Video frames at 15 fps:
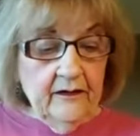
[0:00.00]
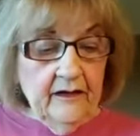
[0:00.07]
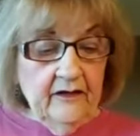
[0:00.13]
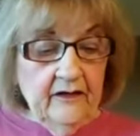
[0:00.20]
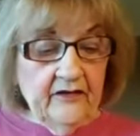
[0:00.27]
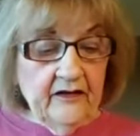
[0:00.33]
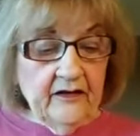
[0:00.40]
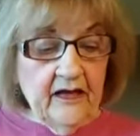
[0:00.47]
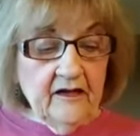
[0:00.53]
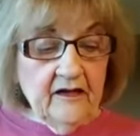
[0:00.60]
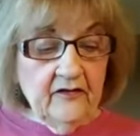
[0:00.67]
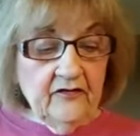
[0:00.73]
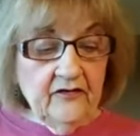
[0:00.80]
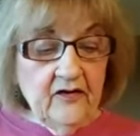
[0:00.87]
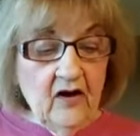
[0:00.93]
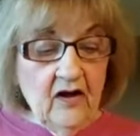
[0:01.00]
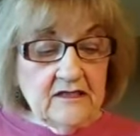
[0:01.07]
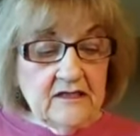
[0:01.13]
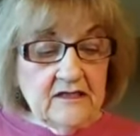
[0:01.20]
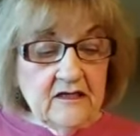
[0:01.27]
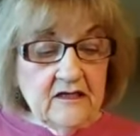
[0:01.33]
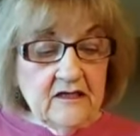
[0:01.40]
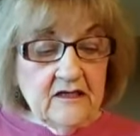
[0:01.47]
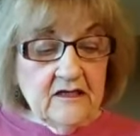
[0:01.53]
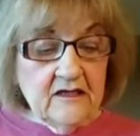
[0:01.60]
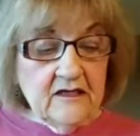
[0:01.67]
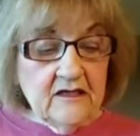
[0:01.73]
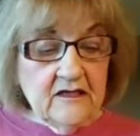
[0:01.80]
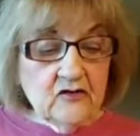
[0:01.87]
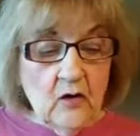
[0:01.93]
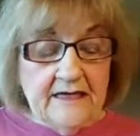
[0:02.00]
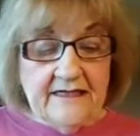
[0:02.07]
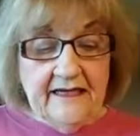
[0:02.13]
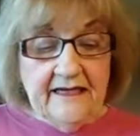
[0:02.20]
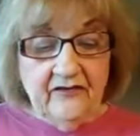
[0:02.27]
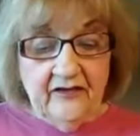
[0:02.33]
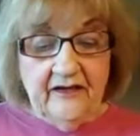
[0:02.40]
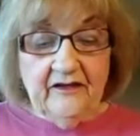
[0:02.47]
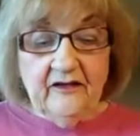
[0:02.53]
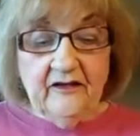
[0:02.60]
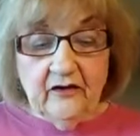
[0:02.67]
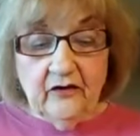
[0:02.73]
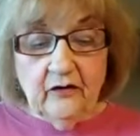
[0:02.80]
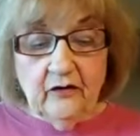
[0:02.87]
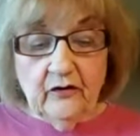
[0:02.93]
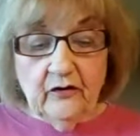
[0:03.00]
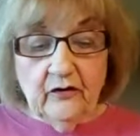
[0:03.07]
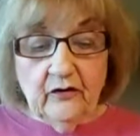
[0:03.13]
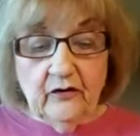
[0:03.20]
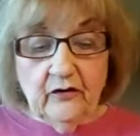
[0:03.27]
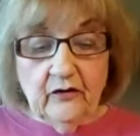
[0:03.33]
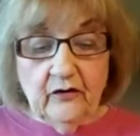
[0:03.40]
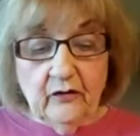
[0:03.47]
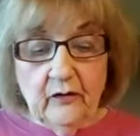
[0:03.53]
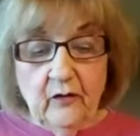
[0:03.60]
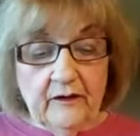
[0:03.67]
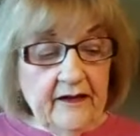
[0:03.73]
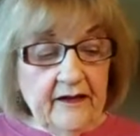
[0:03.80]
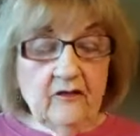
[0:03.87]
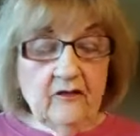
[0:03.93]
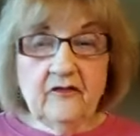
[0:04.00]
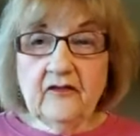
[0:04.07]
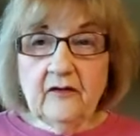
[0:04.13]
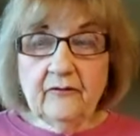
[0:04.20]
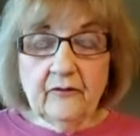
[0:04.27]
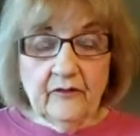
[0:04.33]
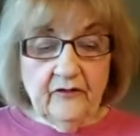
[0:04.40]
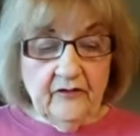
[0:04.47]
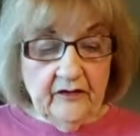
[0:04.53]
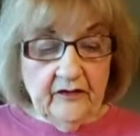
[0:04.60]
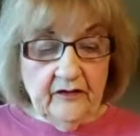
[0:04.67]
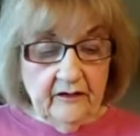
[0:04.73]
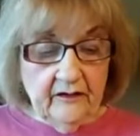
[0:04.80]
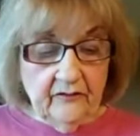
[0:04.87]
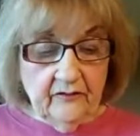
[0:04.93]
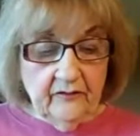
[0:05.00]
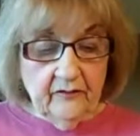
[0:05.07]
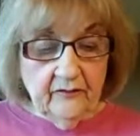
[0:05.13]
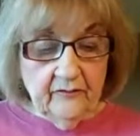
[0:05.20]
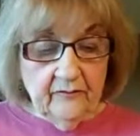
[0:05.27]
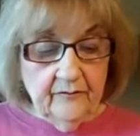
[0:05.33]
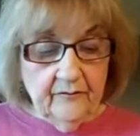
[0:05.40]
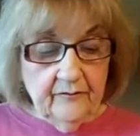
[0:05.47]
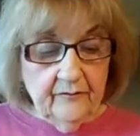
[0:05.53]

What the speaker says: It said, let us not try today to seek to cure what cannot suffer sickness.